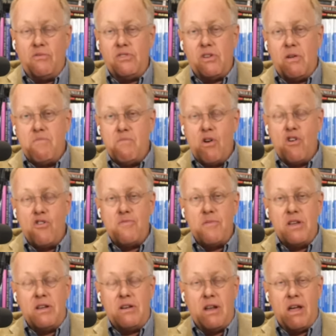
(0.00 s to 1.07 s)

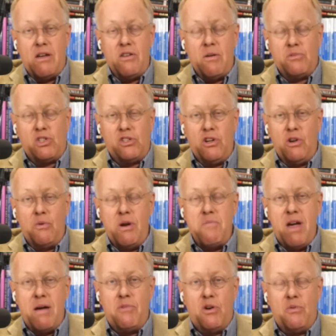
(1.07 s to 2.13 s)
moment, I'm sure you
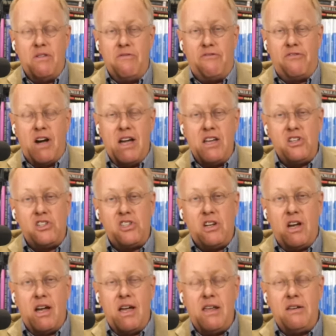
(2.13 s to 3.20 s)
remember, when
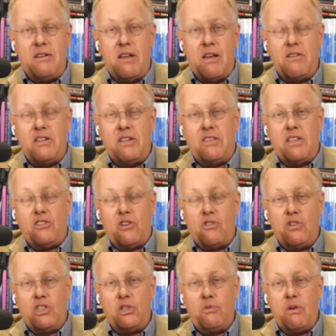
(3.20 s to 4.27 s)
Feinstein did the
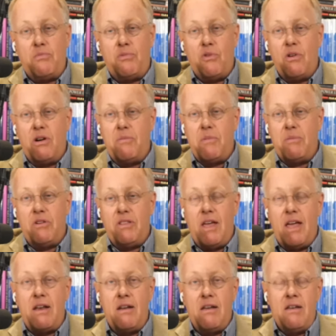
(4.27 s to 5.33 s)
torture report. Remember
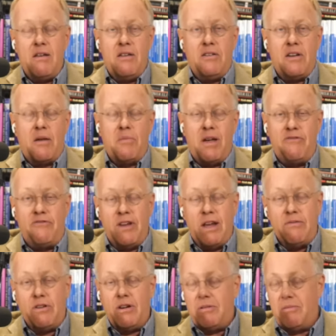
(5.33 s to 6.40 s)
that? Not my
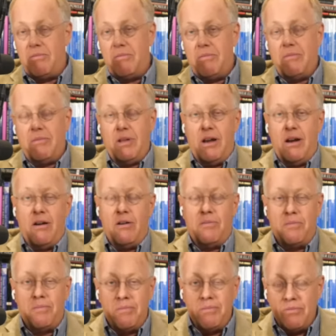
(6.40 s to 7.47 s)
favorite,
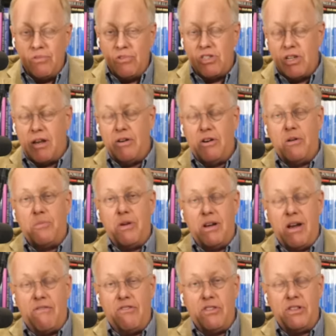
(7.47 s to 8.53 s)
senator, but
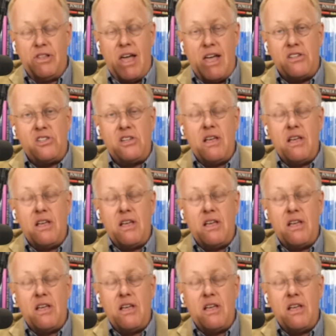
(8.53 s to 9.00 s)
nevertheless.